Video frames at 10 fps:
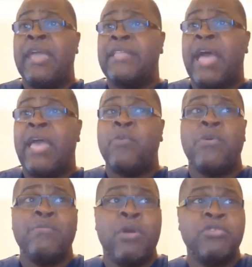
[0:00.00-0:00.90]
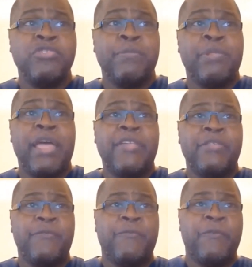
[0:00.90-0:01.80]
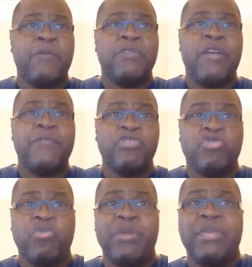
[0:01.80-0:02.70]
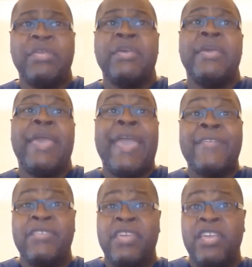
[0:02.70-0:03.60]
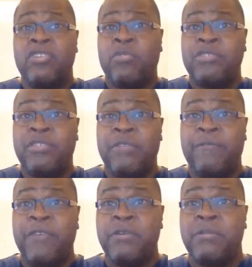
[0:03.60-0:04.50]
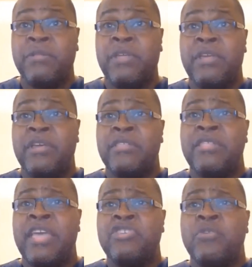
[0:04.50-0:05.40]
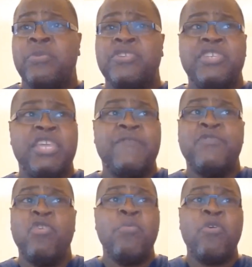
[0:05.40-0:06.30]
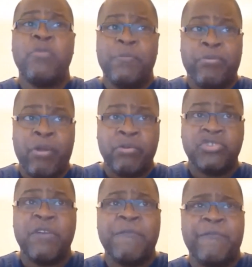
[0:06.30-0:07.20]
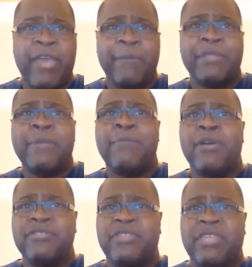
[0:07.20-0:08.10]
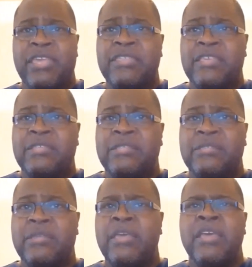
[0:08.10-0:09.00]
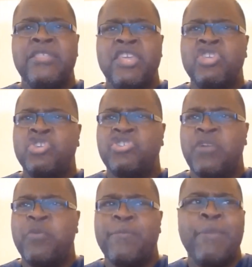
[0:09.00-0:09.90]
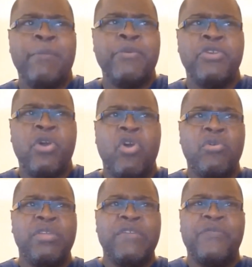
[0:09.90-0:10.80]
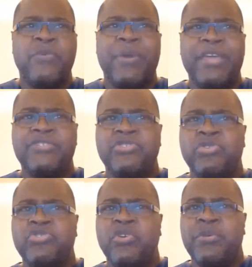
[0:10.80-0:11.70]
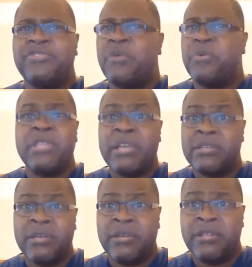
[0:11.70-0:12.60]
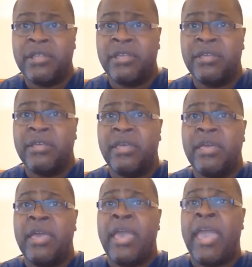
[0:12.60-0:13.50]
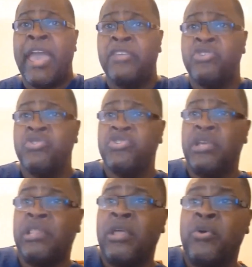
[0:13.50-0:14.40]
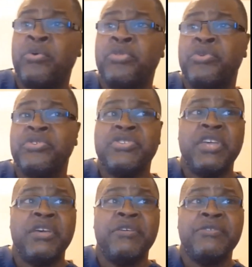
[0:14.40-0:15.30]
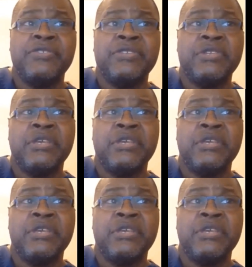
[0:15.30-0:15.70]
and I will multiply the fruit of the tree and the increase of the field, that you receive no more reproach of famine amongst the heathen. Then you shall remember your own evil ways and your doings that were not good, and you shall loathe yourselves